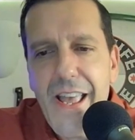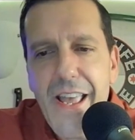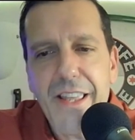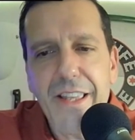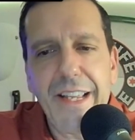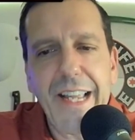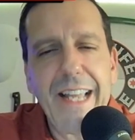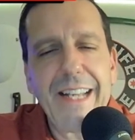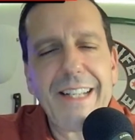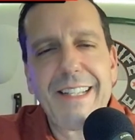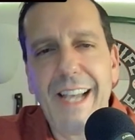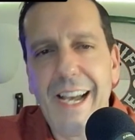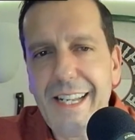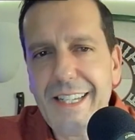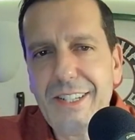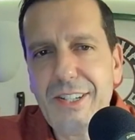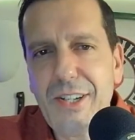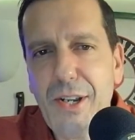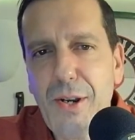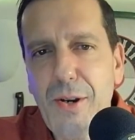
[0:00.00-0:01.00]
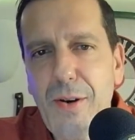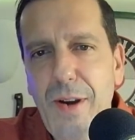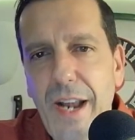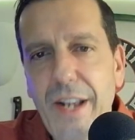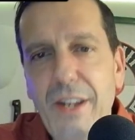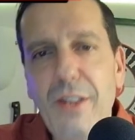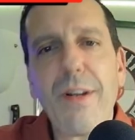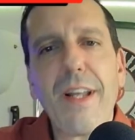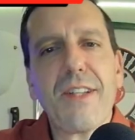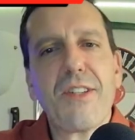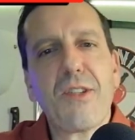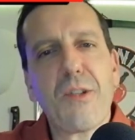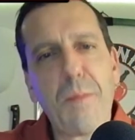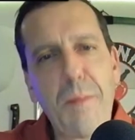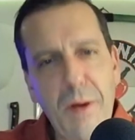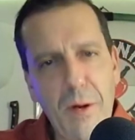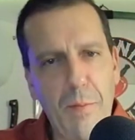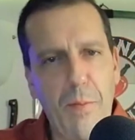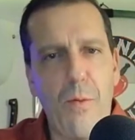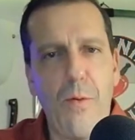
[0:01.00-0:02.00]
you get tanto, and you get
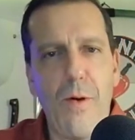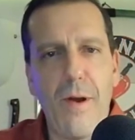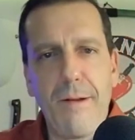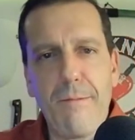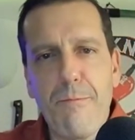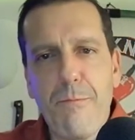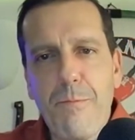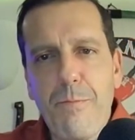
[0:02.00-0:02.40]
spear point.